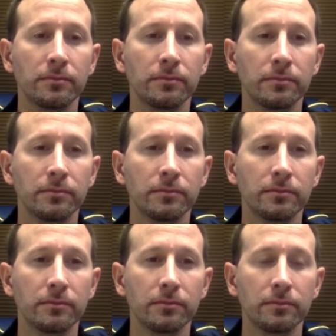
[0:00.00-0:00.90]

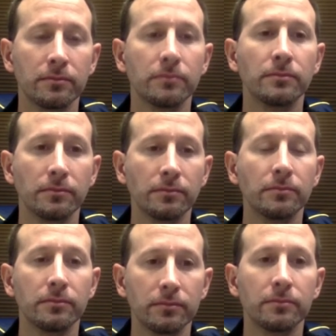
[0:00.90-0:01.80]

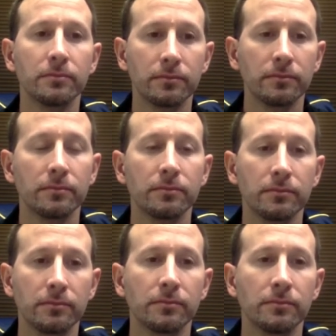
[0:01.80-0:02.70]

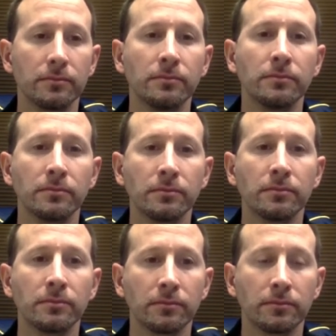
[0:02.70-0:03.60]

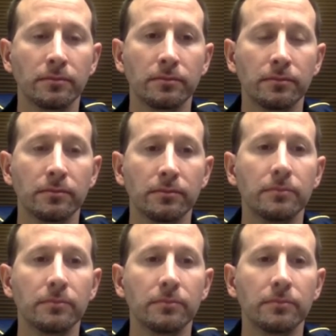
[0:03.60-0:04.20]
(not speaking)